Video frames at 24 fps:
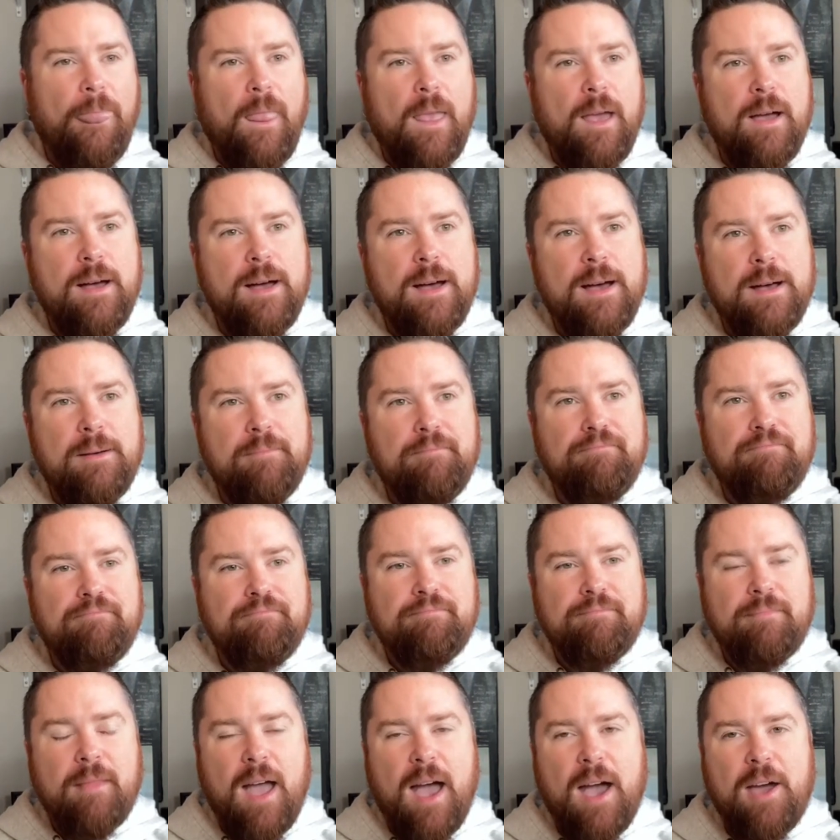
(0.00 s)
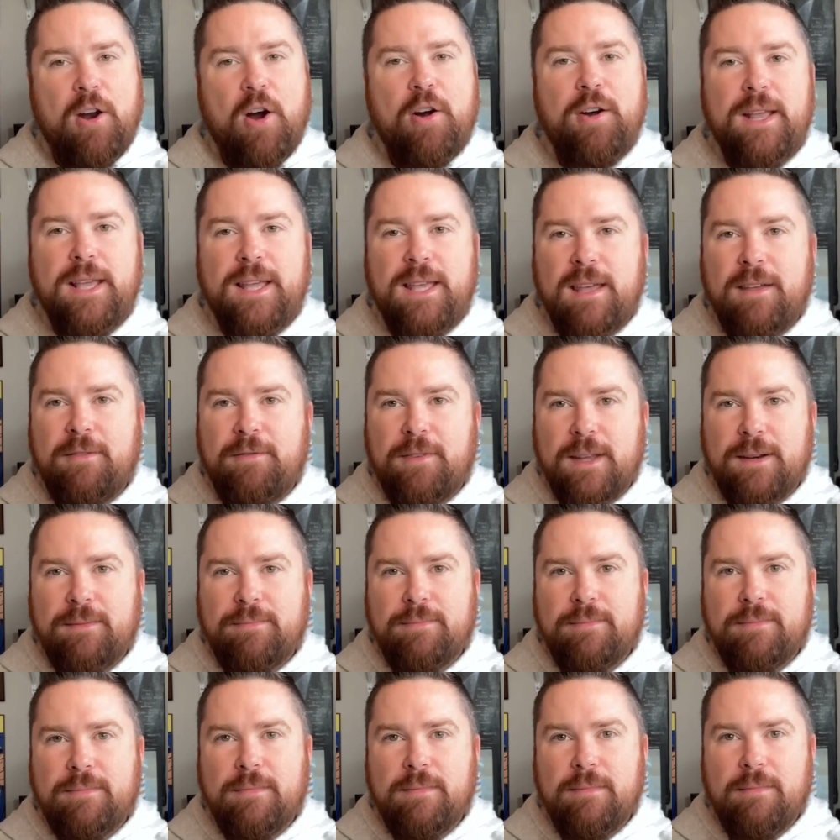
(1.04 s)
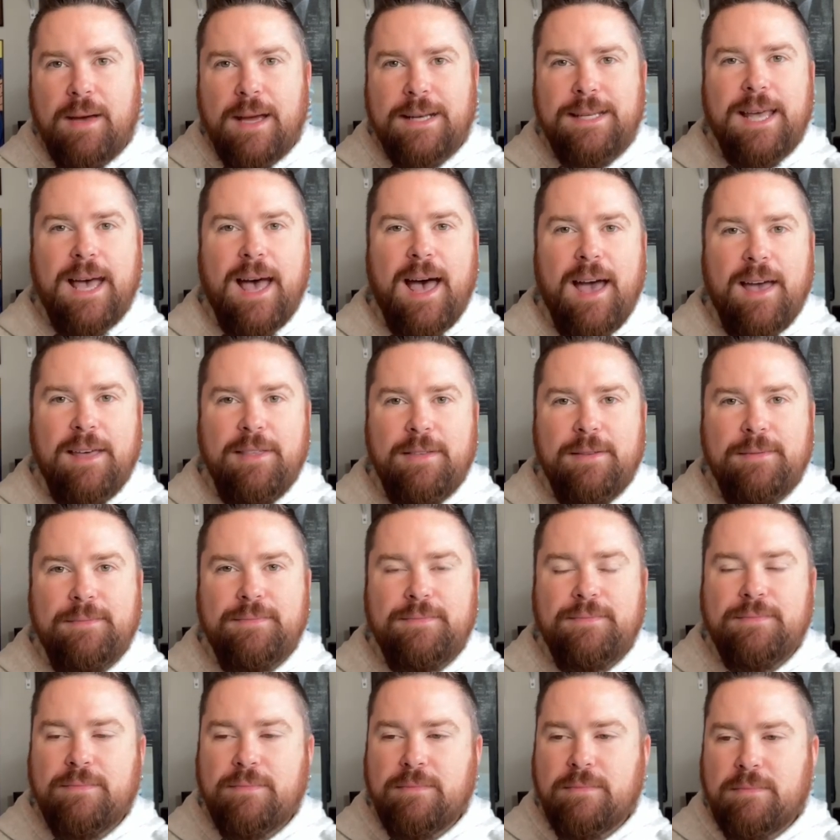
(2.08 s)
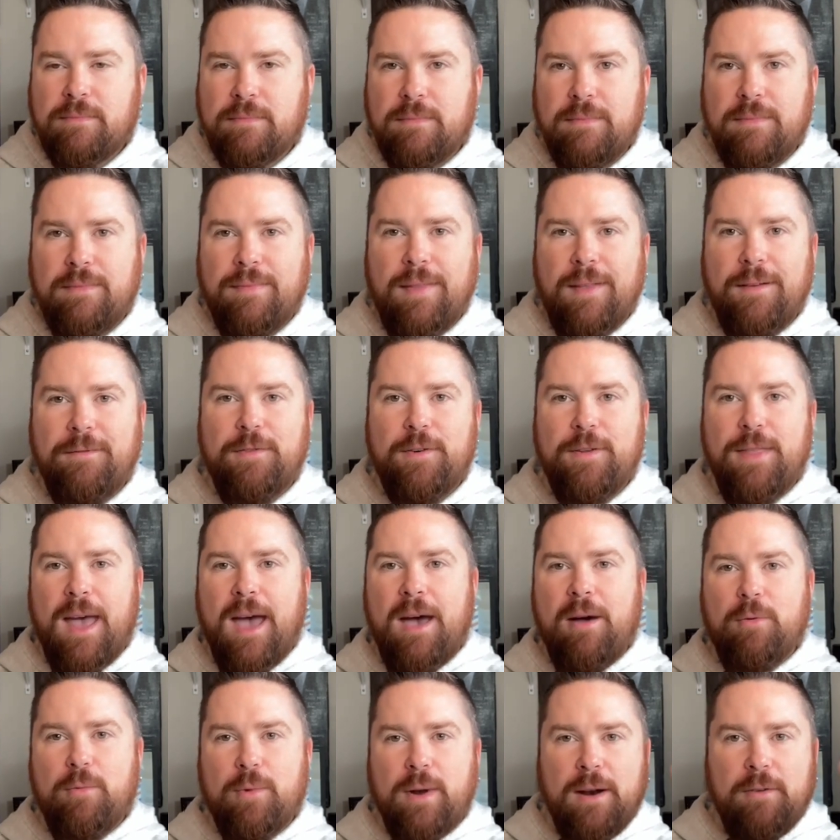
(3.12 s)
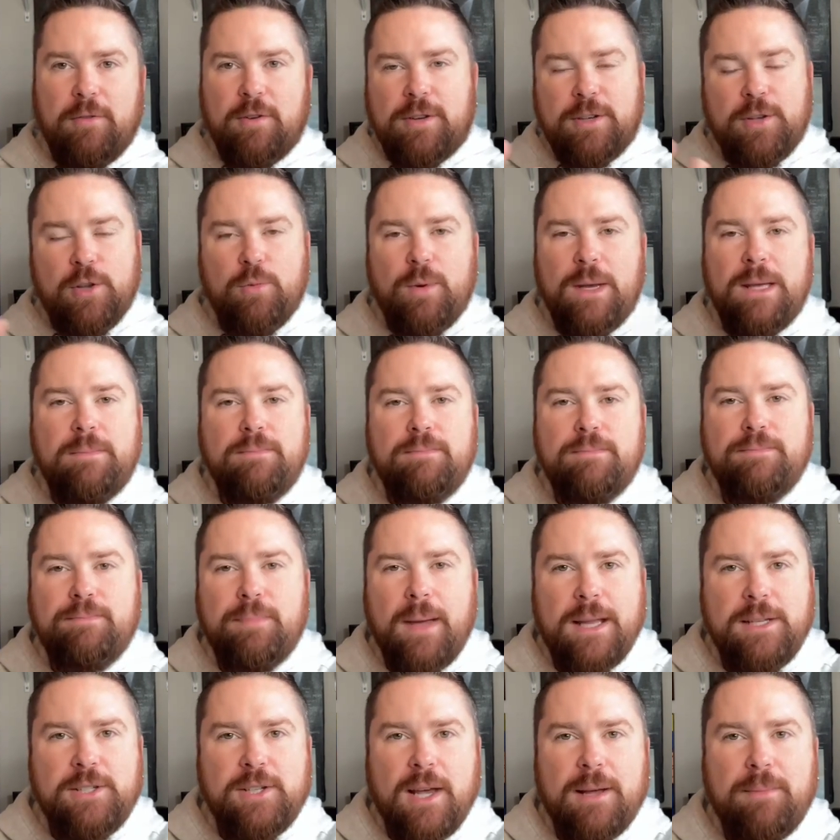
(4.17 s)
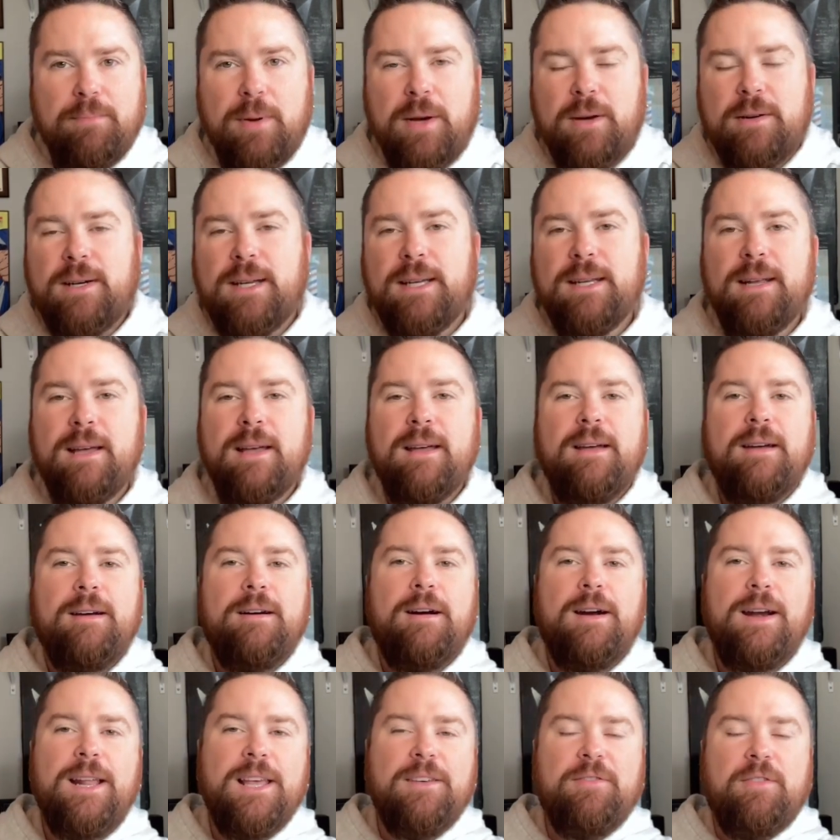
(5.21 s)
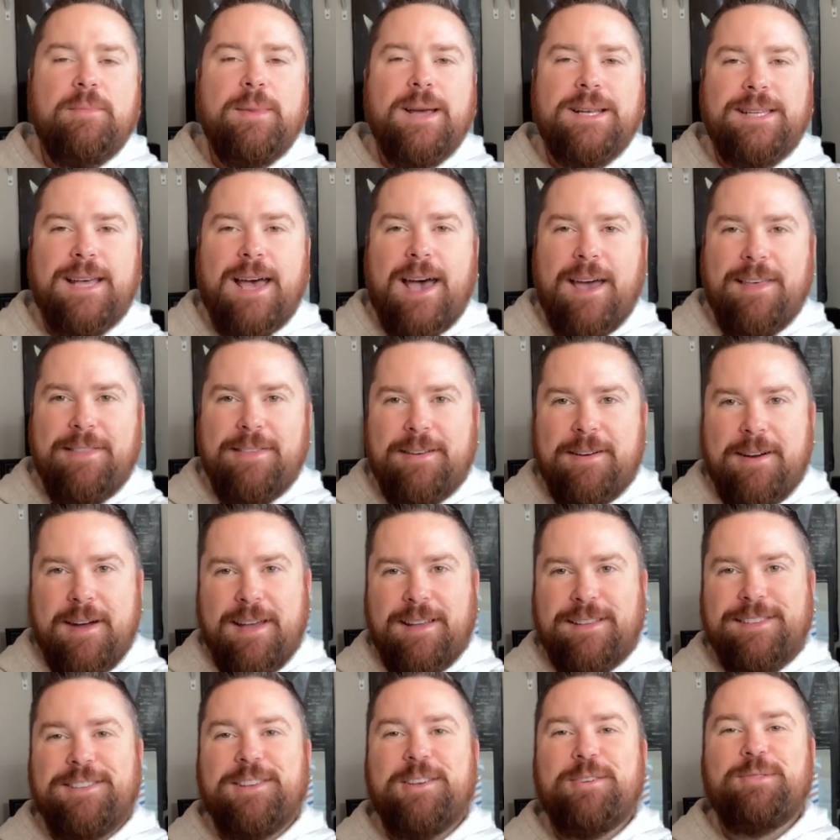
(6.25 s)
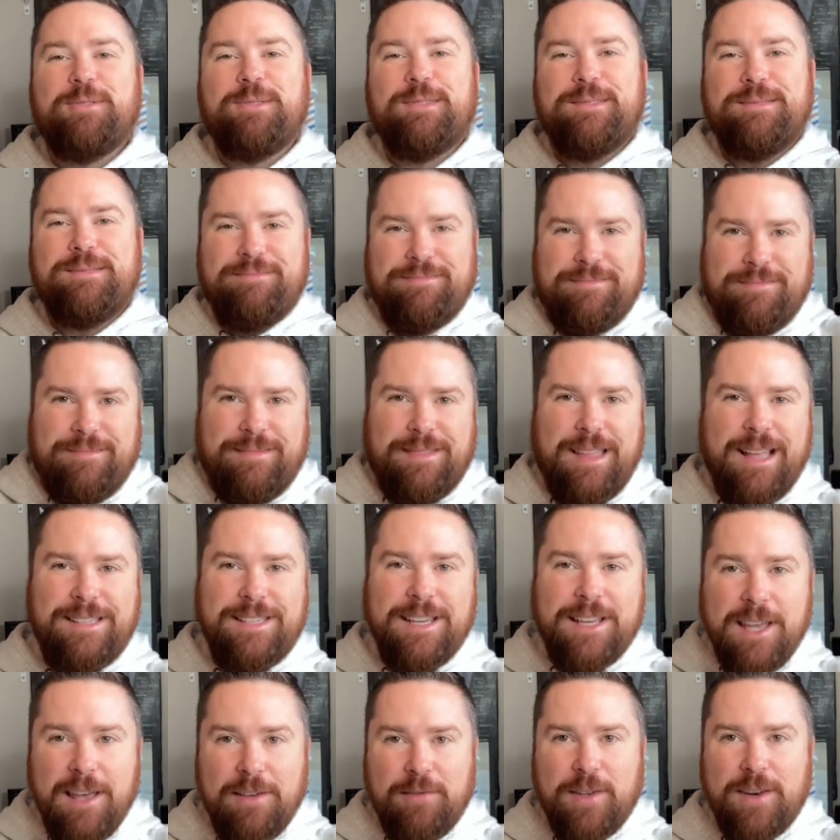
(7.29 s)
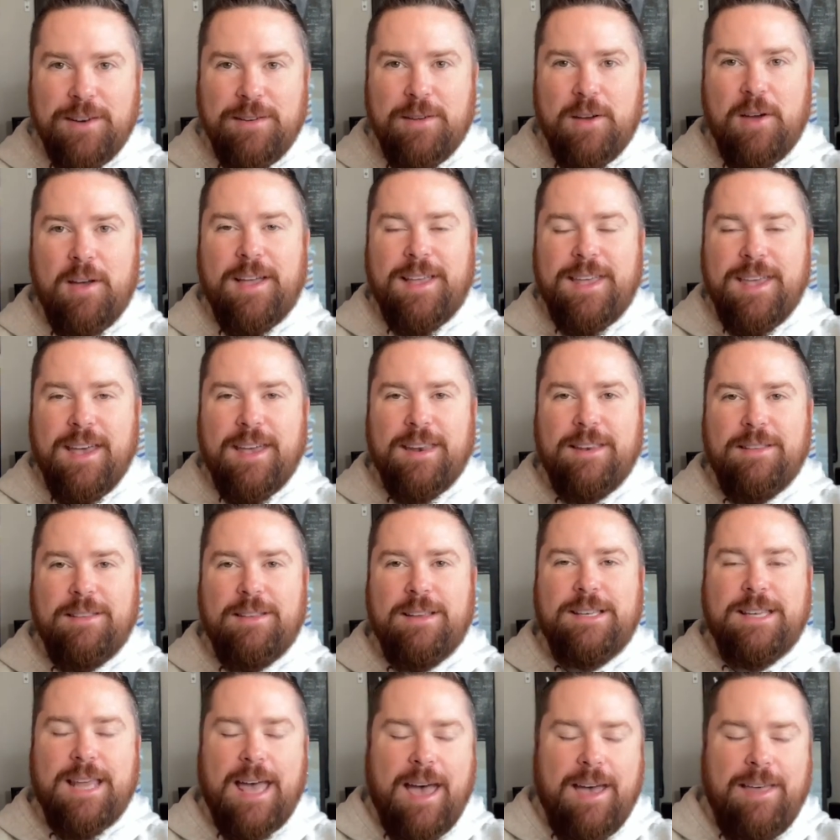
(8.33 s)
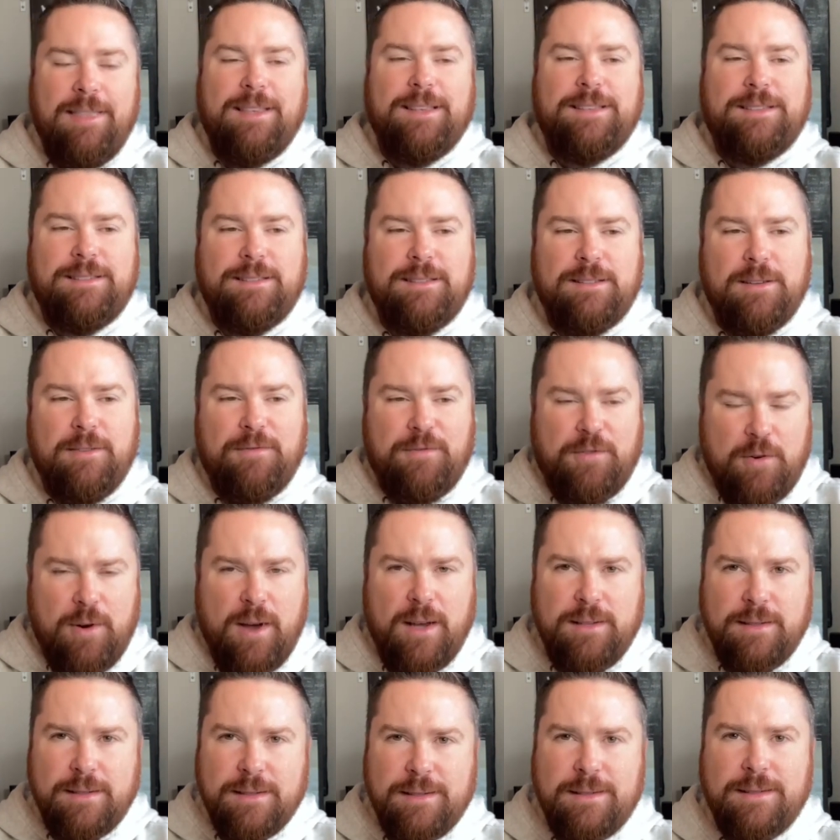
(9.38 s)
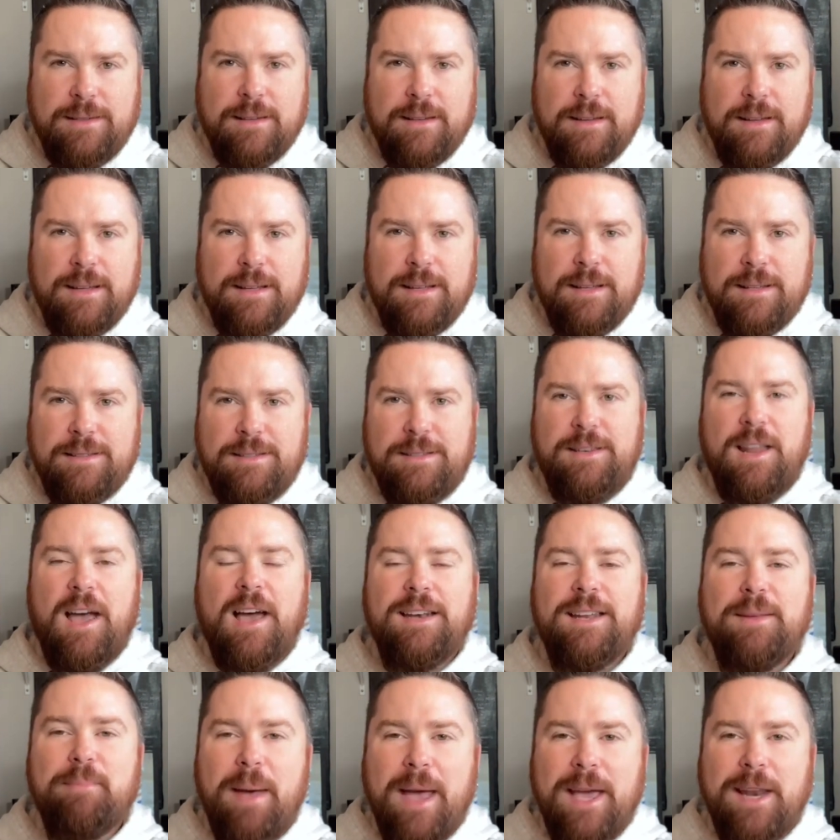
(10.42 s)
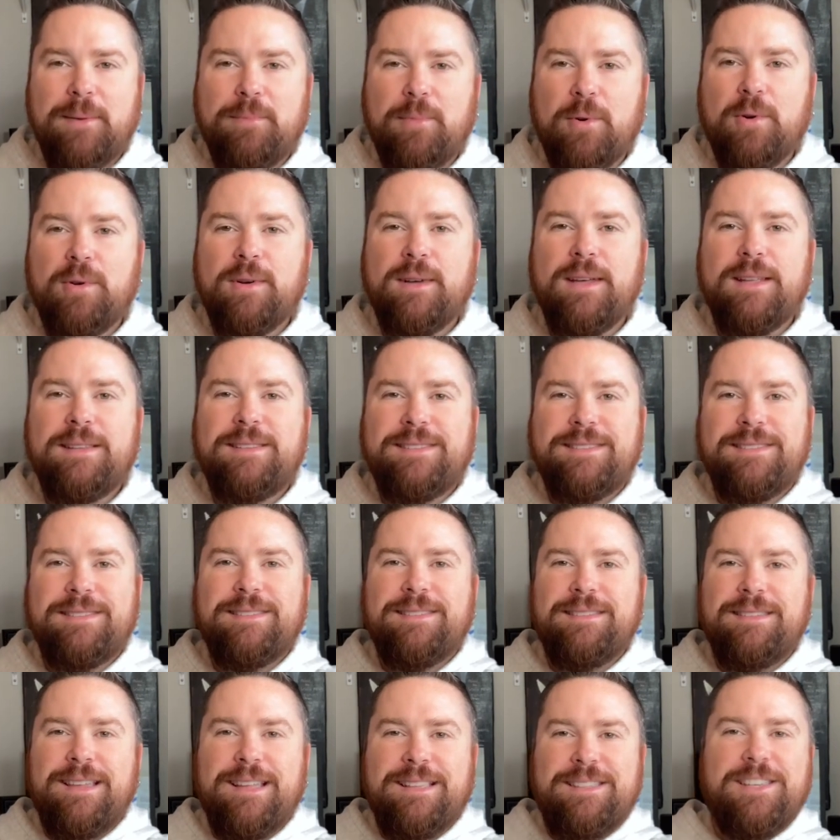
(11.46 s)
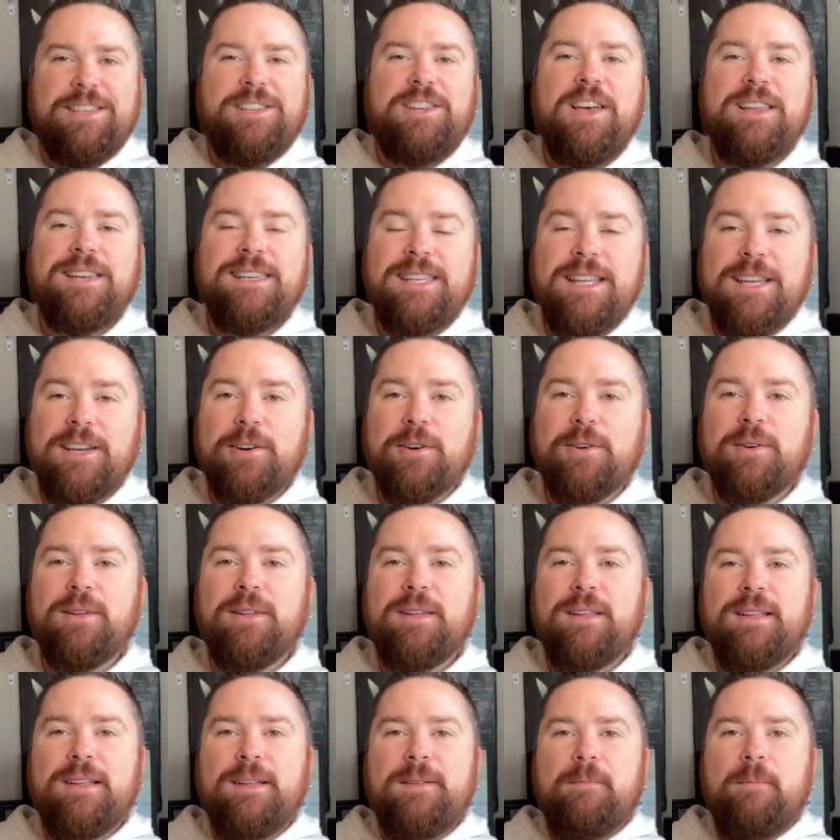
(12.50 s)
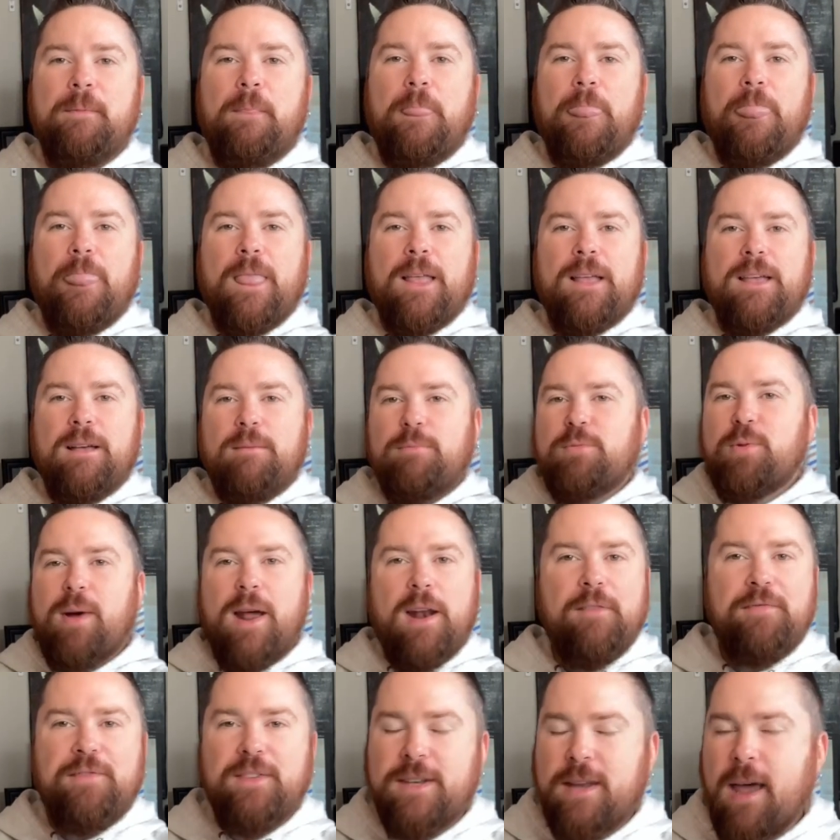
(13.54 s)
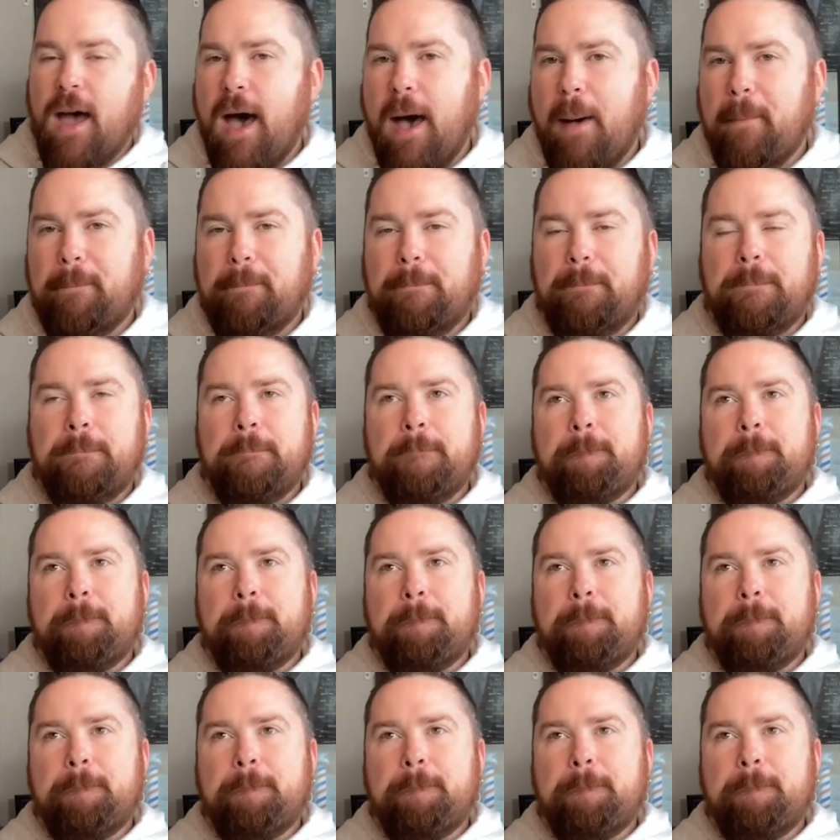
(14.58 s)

Um, I had already given my tithe for that whatever two week paycheck period already given my tithe. All right, so that's a given. Again, the tithe is to, for us. It's it's non-debatable. It's it's a done deal. Comes right off the top.